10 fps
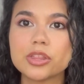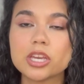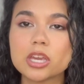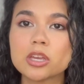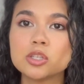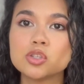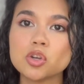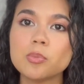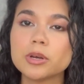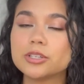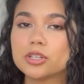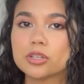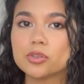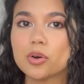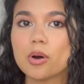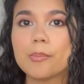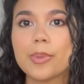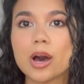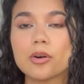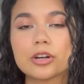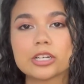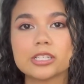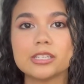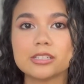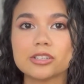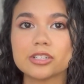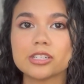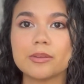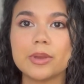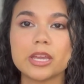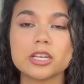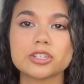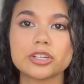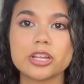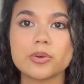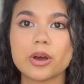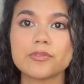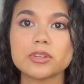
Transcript: thinking so much so about her sisters and making sure they don't have